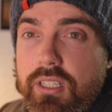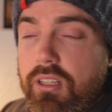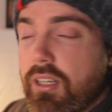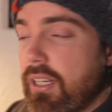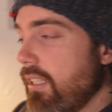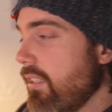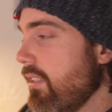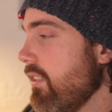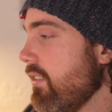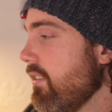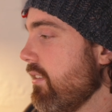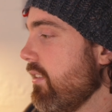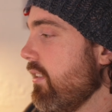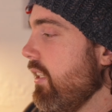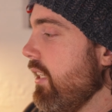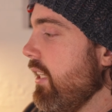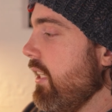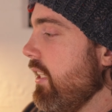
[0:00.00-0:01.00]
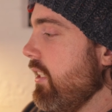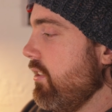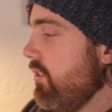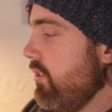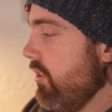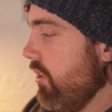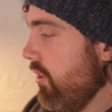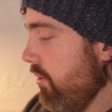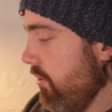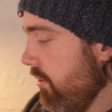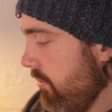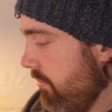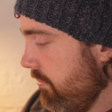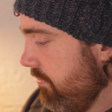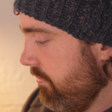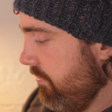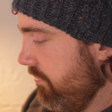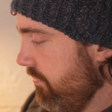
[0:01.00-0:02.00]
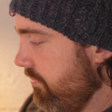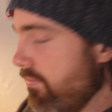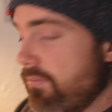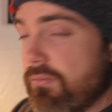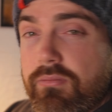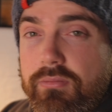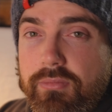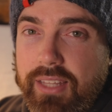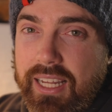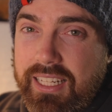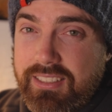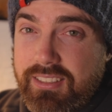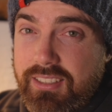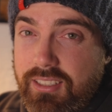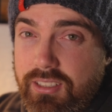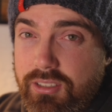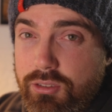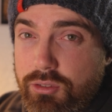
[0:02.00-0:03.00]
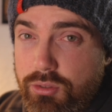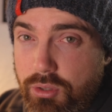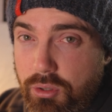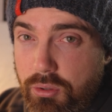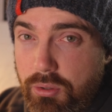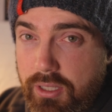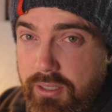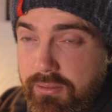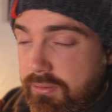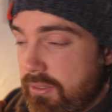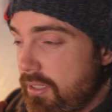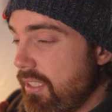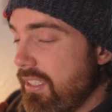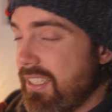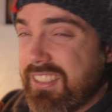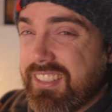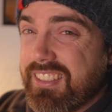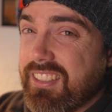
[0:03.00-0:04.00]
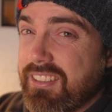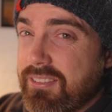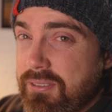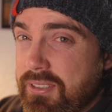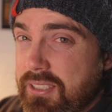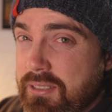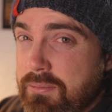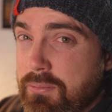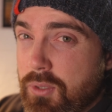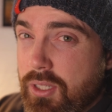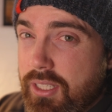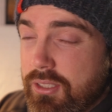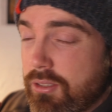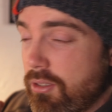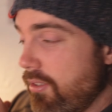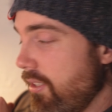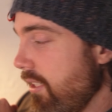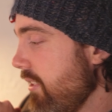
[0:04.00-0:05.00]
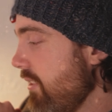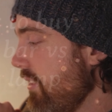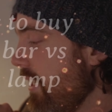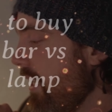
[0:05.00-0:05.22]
like this. So that's the controller. That's another reason why I got this.